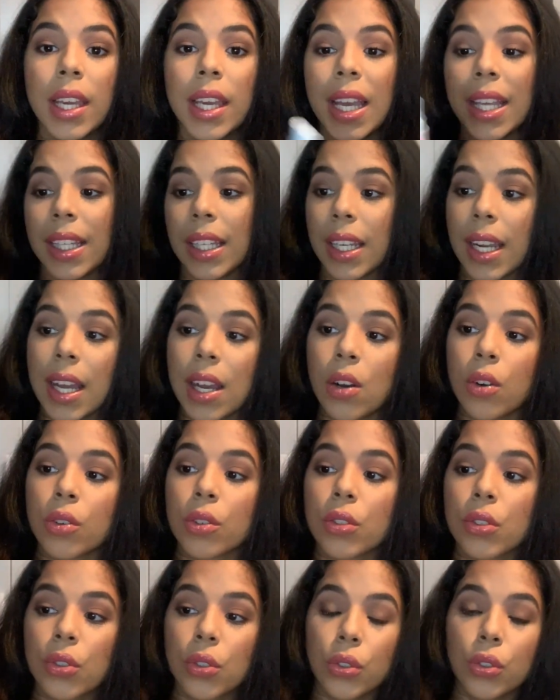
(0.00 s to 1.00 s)
And then I
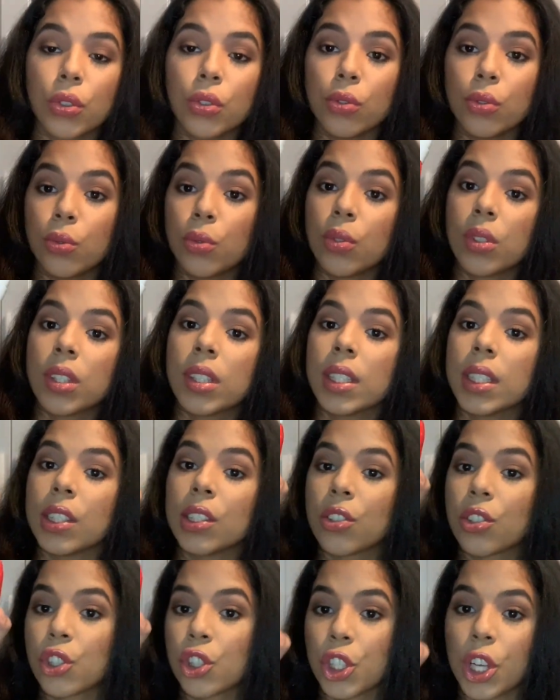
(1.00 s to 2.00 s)
also use
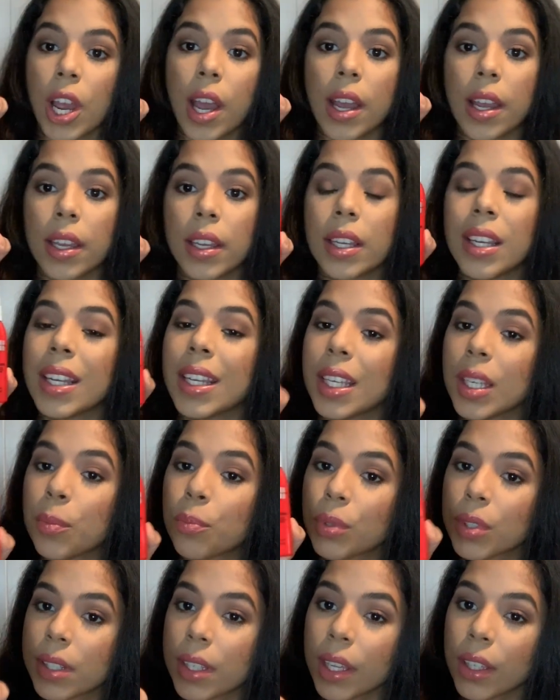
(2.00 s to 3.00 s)
this Chai
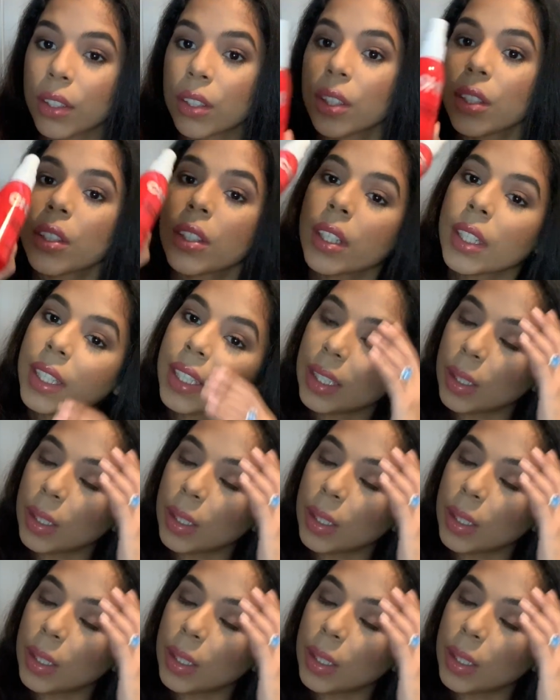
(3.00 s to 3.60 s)
heat protector.